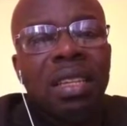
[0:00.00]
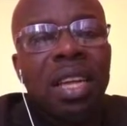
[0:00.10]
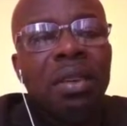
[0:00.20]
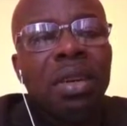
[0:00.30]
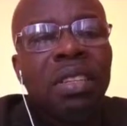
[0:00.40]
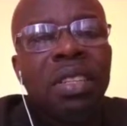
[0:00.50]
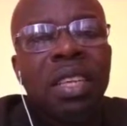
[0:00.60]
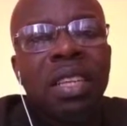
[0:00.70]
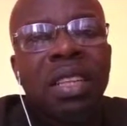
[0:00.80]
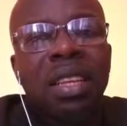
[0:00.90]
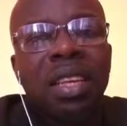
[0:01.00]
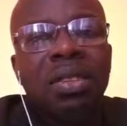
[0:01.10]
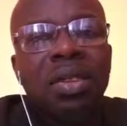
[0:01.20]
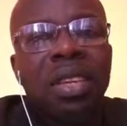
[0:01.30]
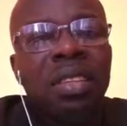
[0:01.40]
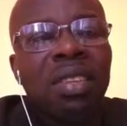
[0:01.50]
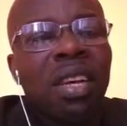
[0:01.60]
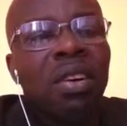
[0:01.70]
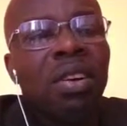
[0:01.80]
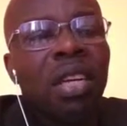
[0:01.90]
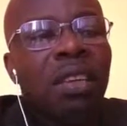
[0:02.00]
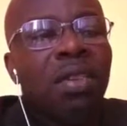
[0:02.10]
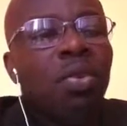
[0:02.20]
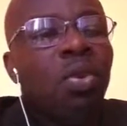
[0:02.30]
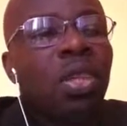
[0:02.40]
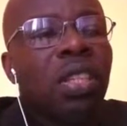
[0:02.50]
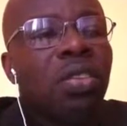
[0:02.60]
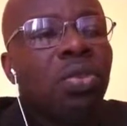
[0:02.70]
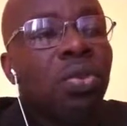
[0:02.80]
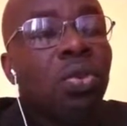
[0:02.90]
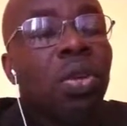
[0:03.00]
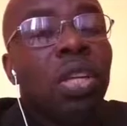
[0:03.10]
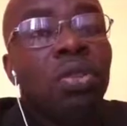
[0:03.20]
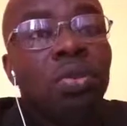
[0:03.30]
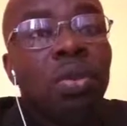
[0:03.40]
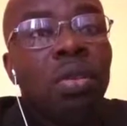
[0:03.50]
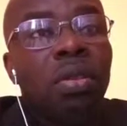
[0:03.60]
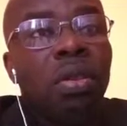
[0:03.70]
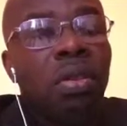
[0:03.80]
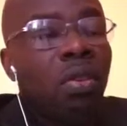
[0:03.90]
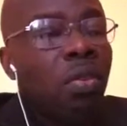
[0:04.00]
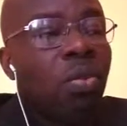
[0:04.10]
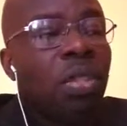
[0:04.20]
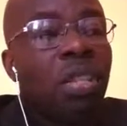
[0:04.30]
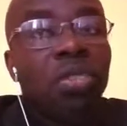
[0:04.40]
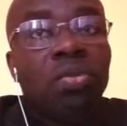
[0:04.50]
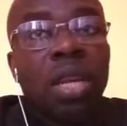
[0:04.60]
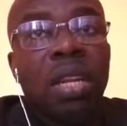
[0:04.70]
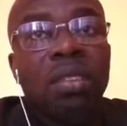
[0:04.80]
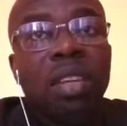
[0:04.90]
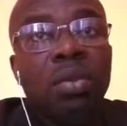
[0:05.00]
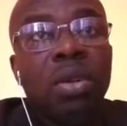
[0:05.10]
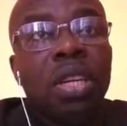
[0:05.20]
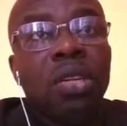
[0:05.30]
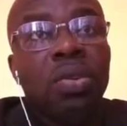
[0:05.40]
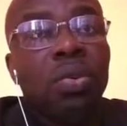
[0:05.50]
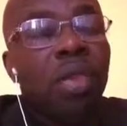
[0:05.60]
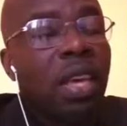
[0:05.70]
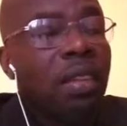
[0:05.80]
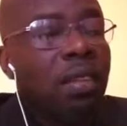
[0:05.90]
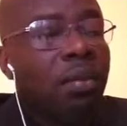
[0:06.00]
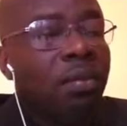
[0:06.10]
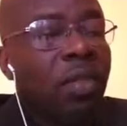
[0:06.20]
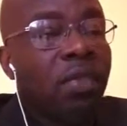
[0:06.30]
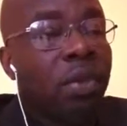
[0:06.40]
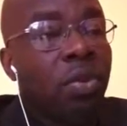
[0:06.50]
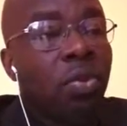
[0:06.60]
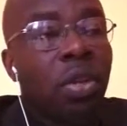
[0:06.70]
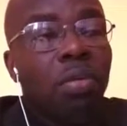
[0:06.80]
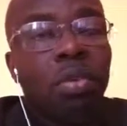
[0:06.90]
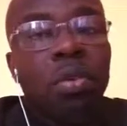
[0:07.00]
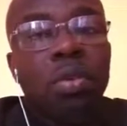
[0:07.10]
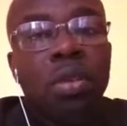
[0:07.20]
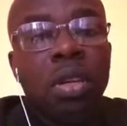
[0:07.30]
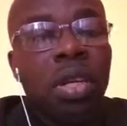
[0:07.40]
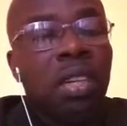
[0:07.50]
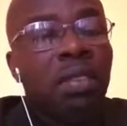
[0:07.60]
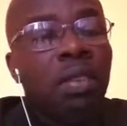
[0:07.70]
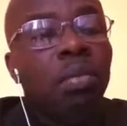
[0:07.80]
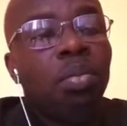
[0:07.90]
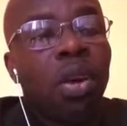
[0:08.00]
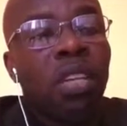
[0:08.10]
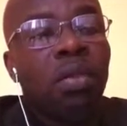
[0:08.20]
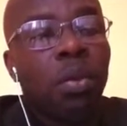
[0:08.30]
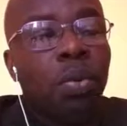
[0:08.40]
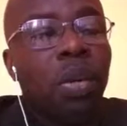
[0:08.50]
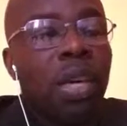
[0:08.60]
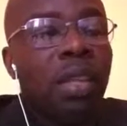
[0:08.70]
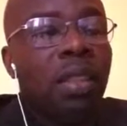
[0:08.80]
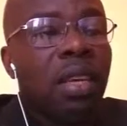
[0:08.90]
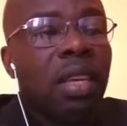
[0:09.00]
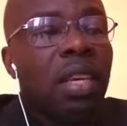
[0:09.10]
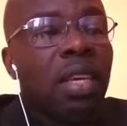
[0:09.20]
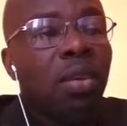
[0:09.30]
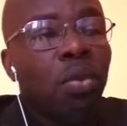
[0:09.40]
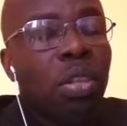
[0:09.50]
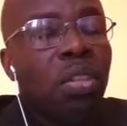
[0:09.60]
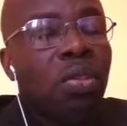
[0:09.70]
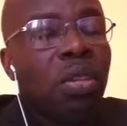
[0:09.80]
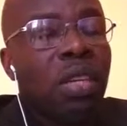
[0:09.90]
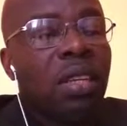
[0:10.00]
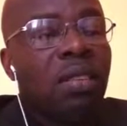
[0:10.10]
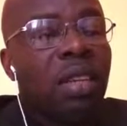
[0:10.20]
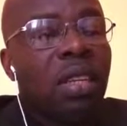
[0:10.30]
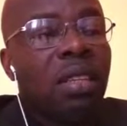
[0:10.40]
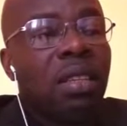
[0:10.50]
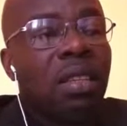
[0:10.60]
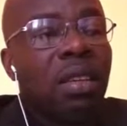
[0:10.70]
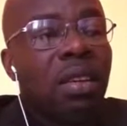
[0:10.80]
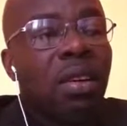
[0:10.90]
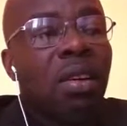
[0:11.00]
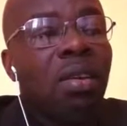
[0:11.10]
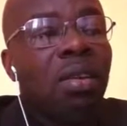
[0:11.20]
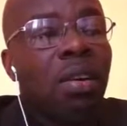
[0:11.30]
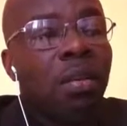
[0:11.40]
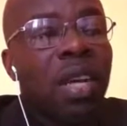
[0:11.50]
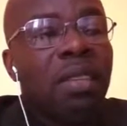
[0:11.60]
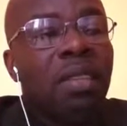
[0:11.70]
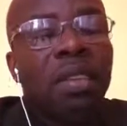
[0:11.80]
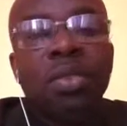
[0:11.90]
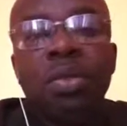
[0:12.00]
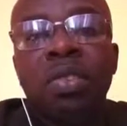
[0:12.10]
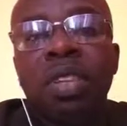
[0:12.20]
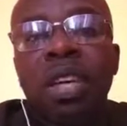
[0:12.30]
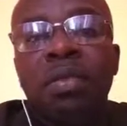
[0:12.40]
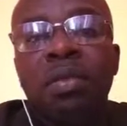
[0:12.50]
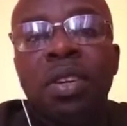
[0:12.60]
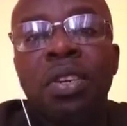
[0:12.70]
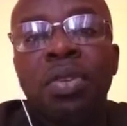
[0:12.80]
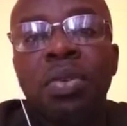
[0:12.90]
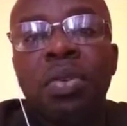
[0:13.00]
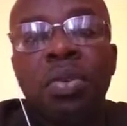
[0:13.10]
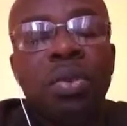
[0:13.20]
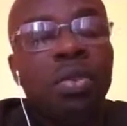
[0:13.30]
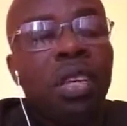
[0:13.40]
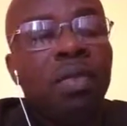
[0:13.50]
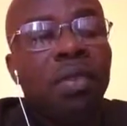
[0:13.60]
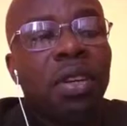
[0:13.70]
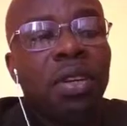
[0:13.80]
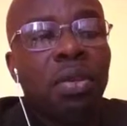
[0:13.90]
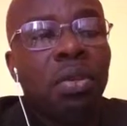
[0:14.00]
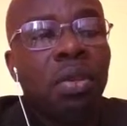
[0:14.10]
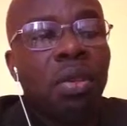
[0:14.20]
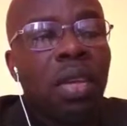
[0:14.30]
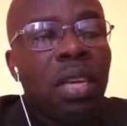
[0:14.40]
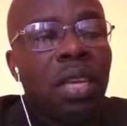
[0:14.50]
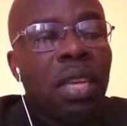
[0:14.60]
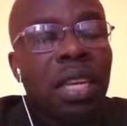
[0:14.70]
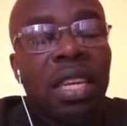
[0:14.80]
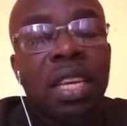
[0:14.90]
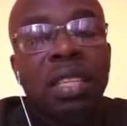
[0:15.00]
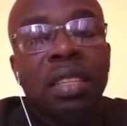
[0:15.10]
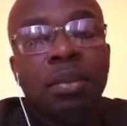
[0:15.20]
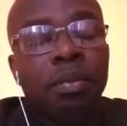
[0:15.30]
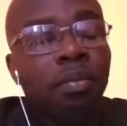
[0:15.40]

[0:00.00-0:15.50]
there isn't anything that suggests that God even wants us to know the truth or wants us to understand what the truth is, even though the book at some point we will get there, which suggests that God commands us to seek for the truth, and yet